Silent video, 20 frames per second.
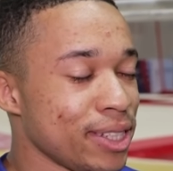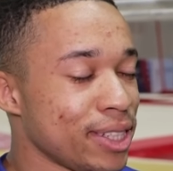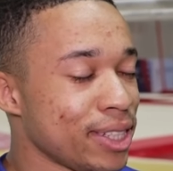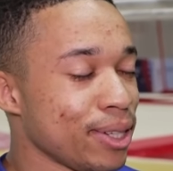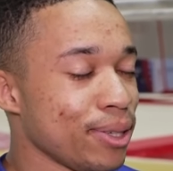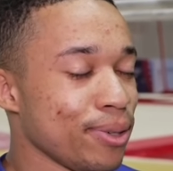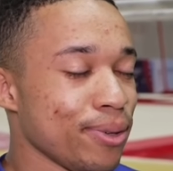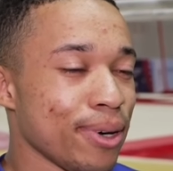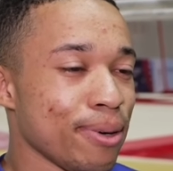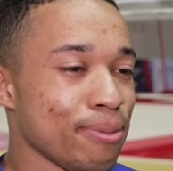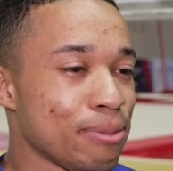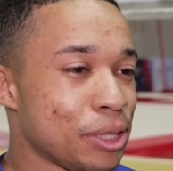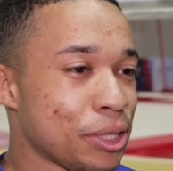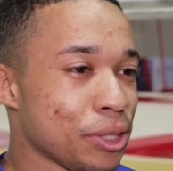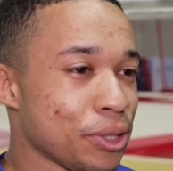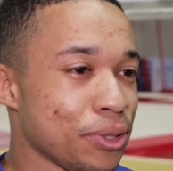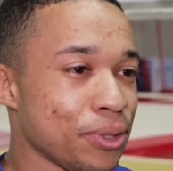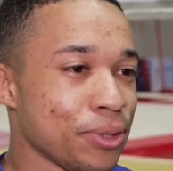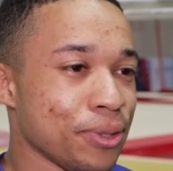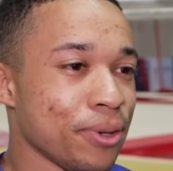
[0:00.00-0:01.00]
So I'm
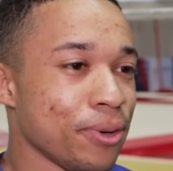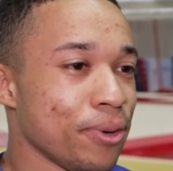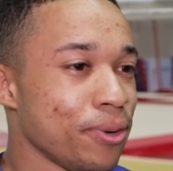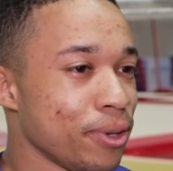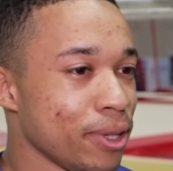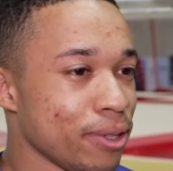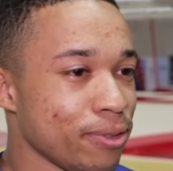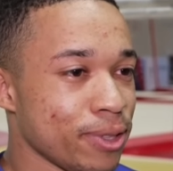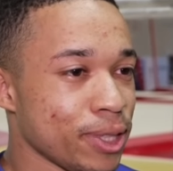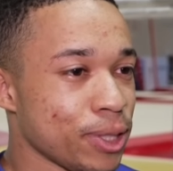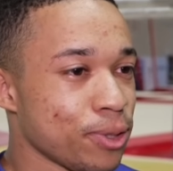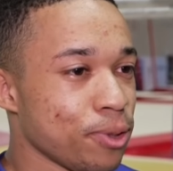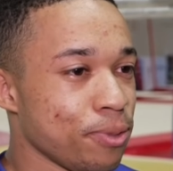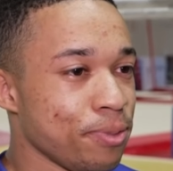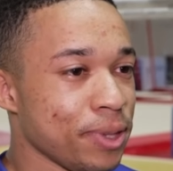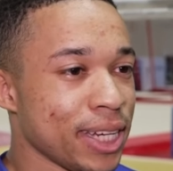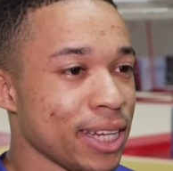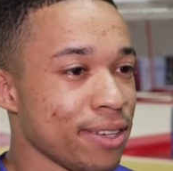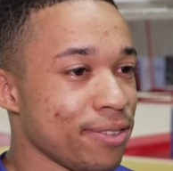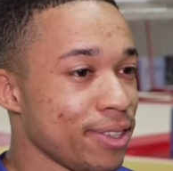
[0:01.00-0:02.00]
sure all of us will
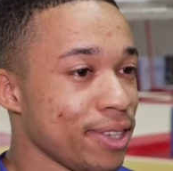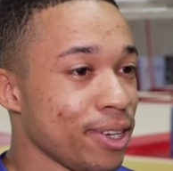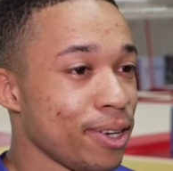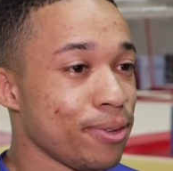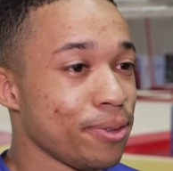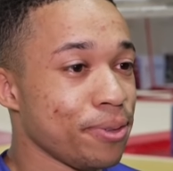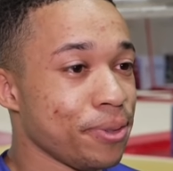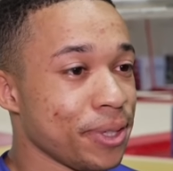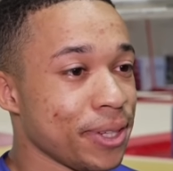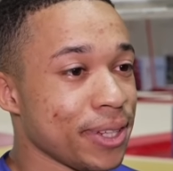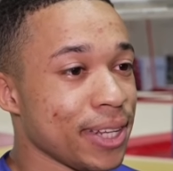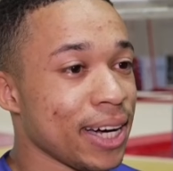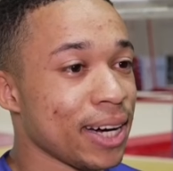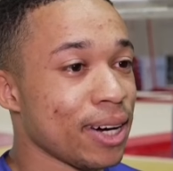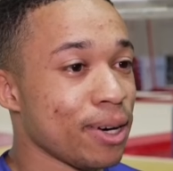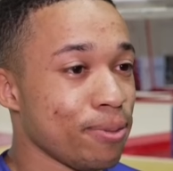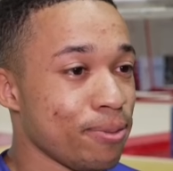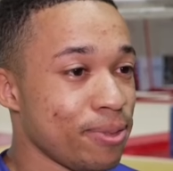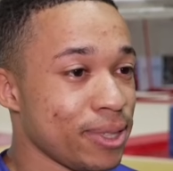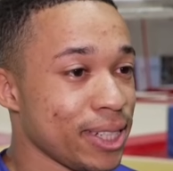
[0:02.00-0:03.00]
be giving our all on that
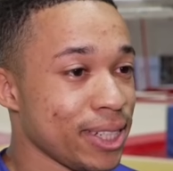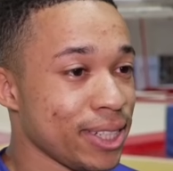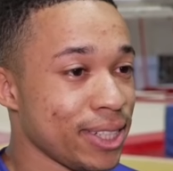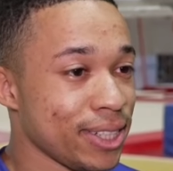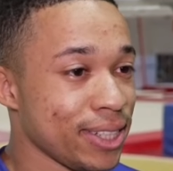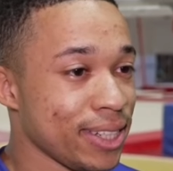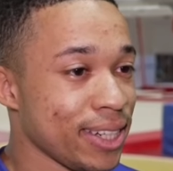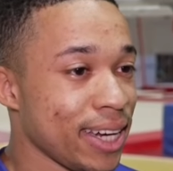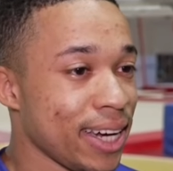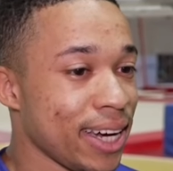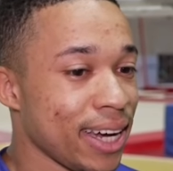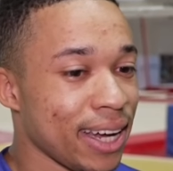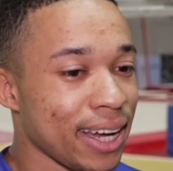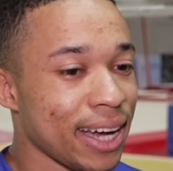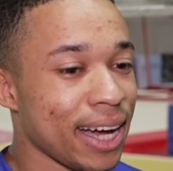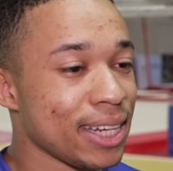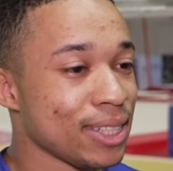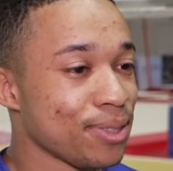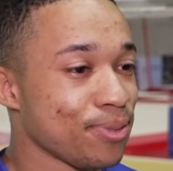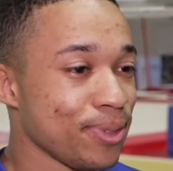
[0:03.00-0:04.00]
competition day,
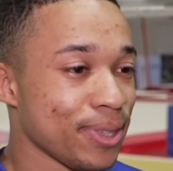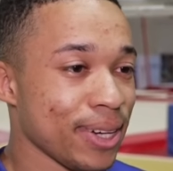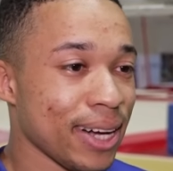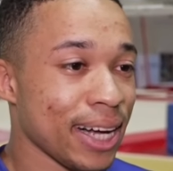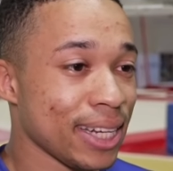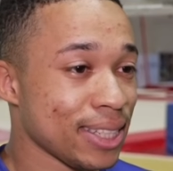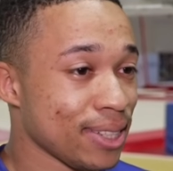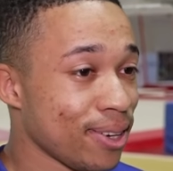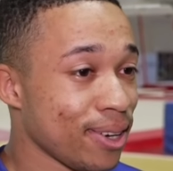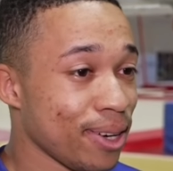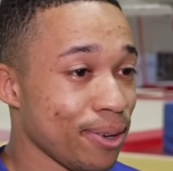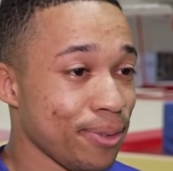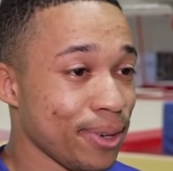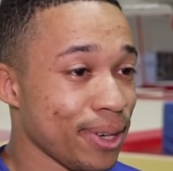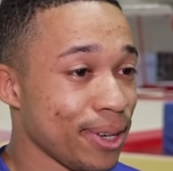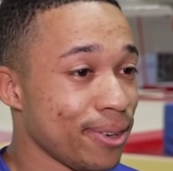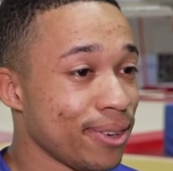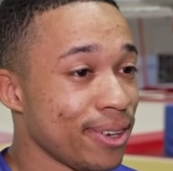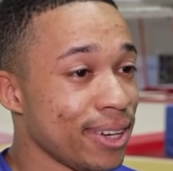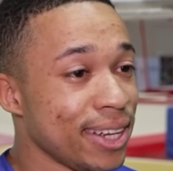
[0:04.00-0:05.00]
as as I
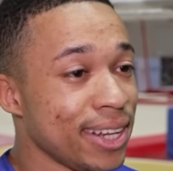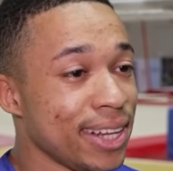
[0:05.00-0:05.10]
will.